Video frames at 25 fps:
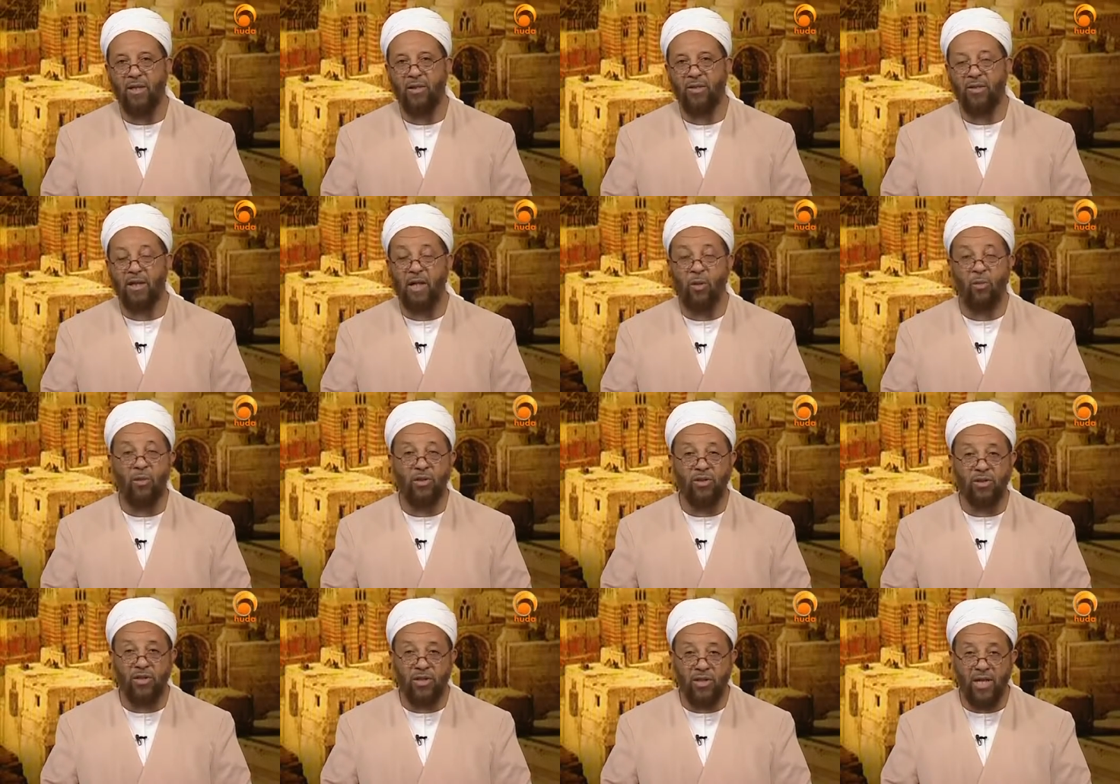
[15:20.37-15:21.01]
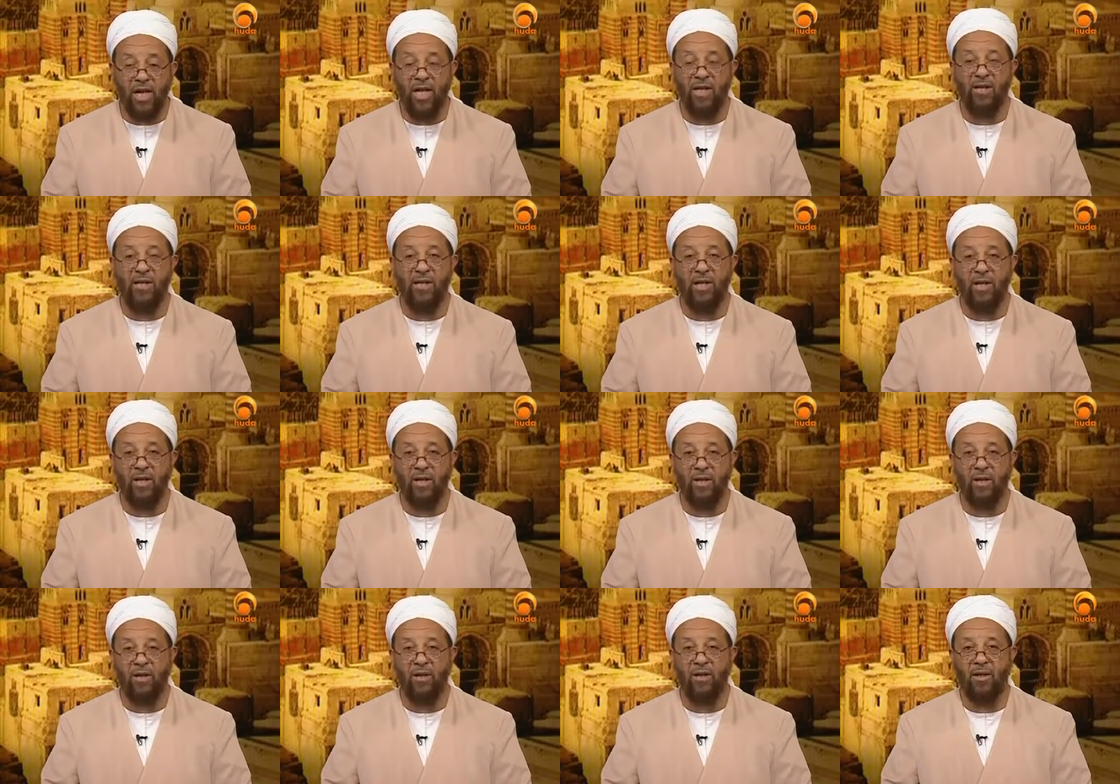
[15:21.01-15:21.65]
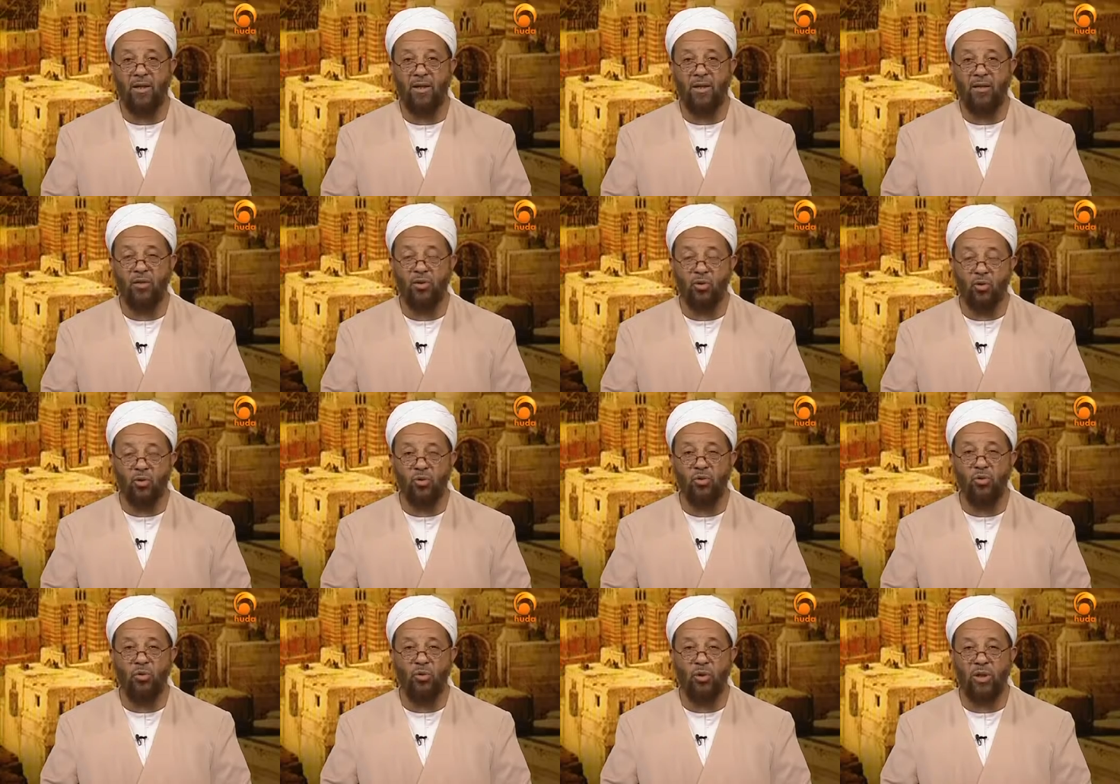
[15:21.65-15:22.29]
they would stay there
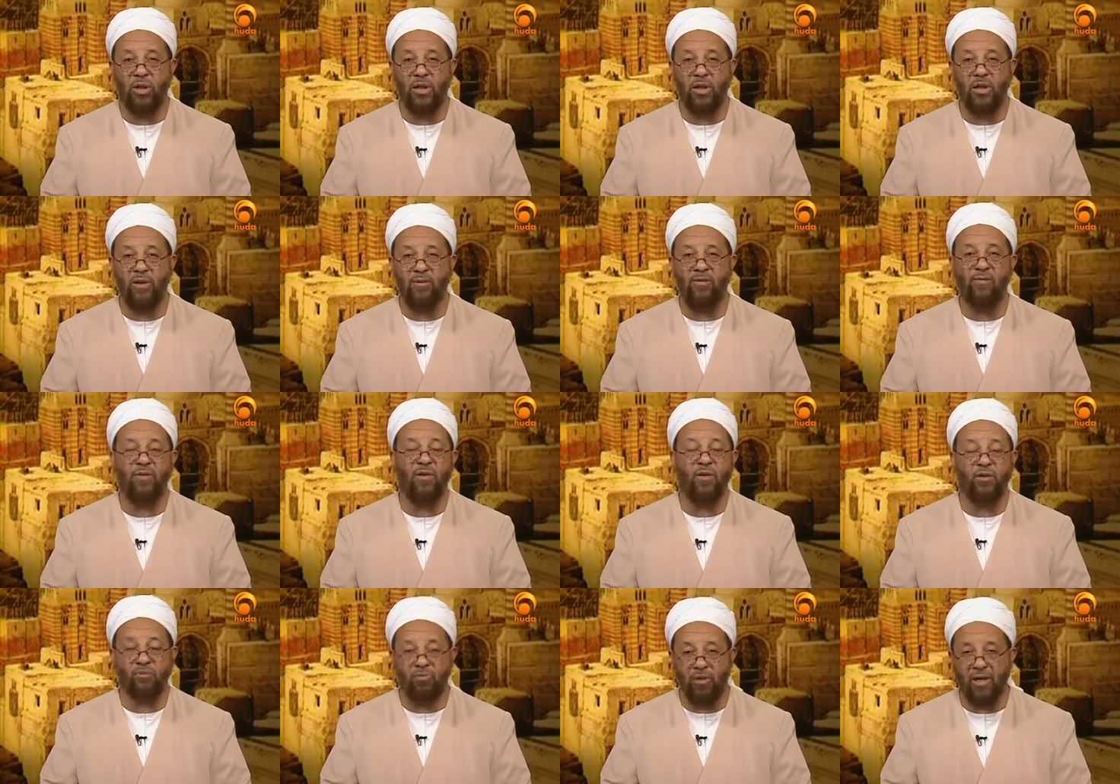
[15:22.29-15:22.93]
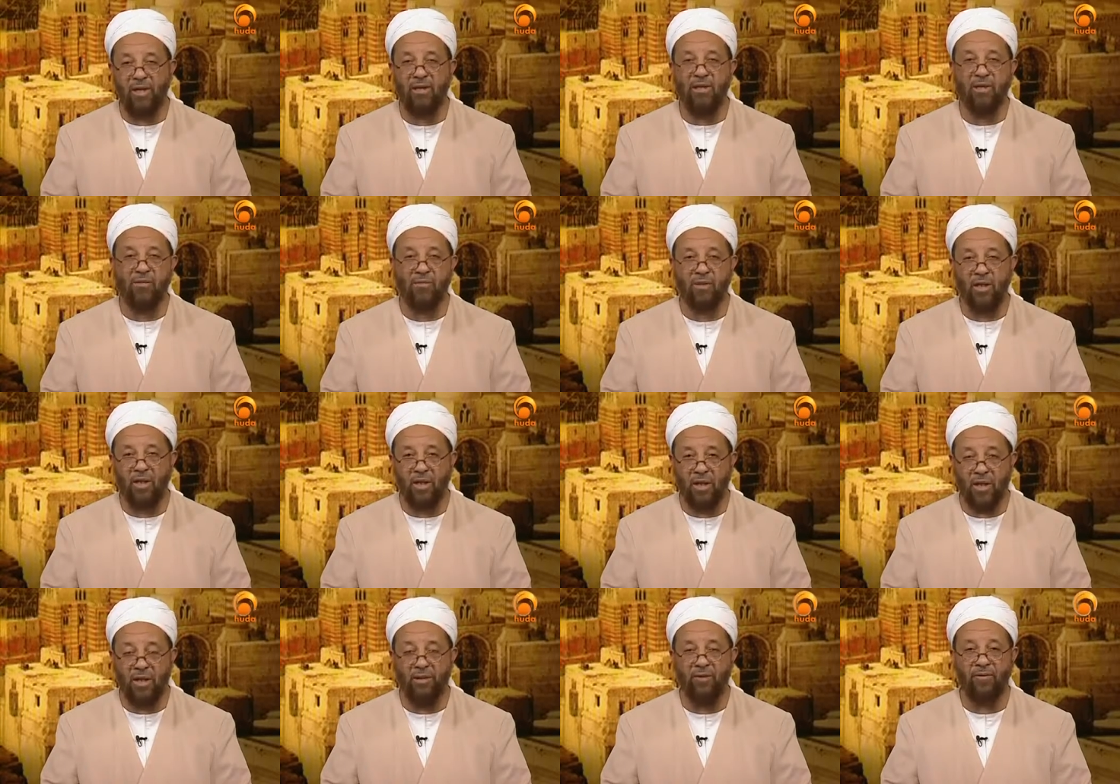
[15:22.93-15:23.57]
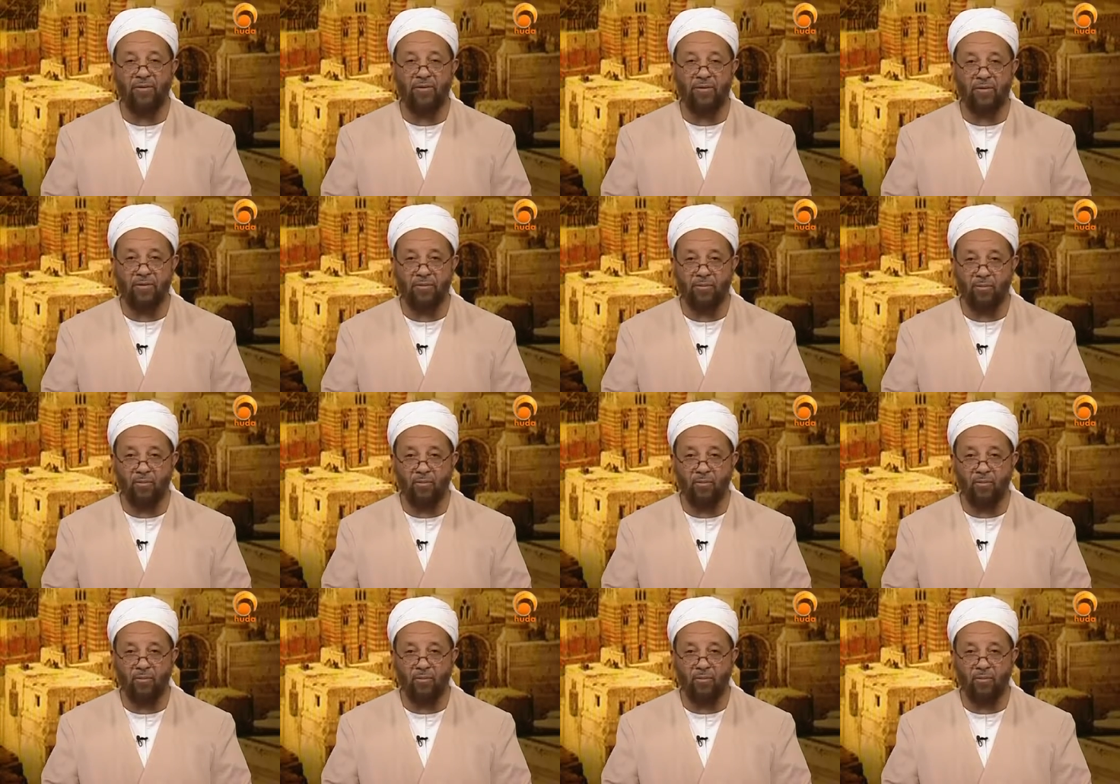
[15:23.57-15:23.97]
usually for the rest of their life.